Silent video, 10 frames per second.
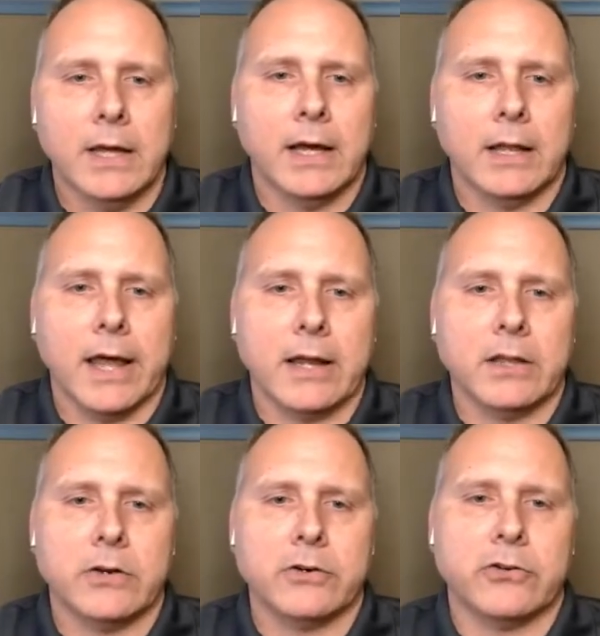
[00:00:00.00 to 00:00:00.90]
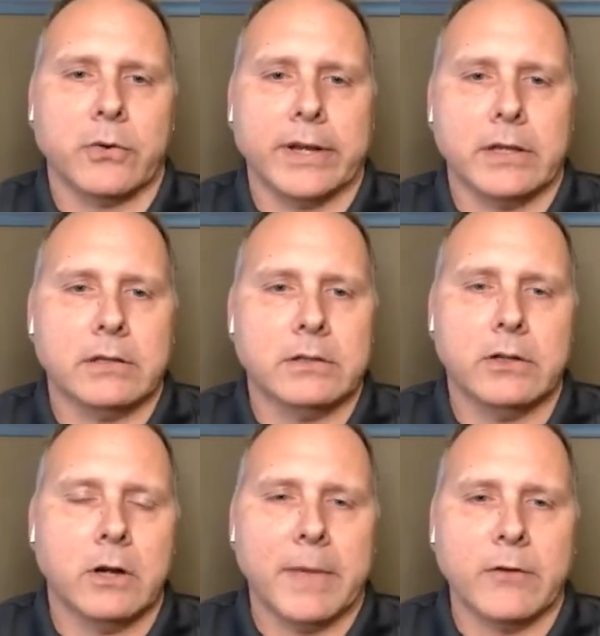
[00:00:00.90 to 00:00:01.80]
A lot of lenders already,
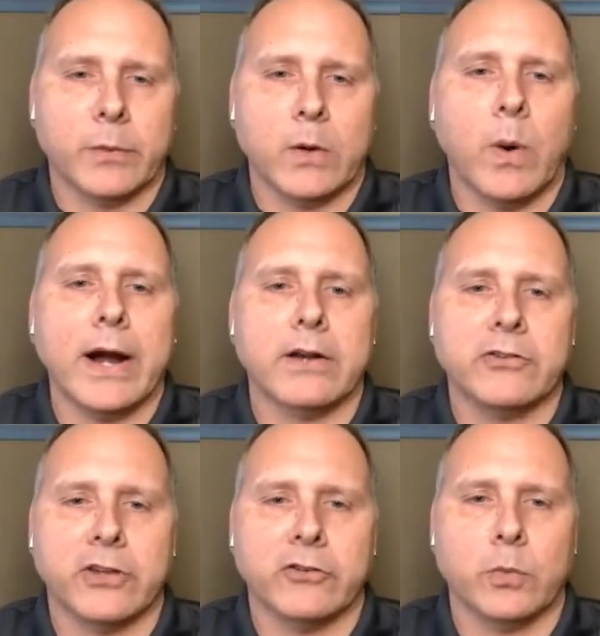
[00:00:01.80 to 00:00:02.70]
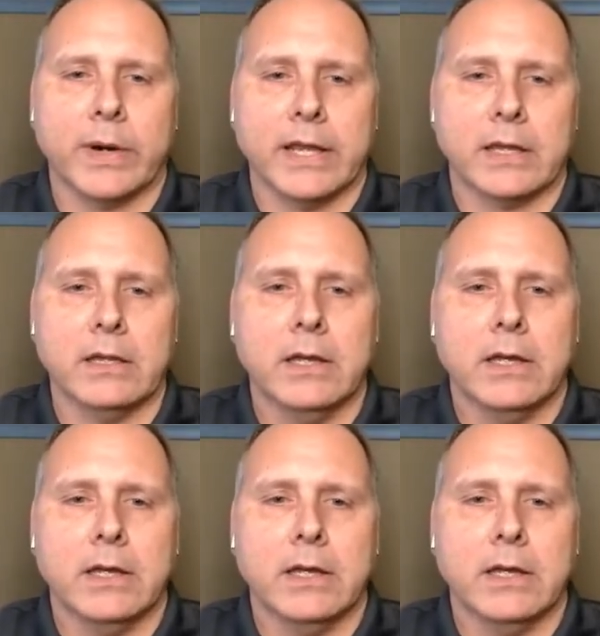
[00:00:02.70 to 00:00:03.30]
may have required a 620,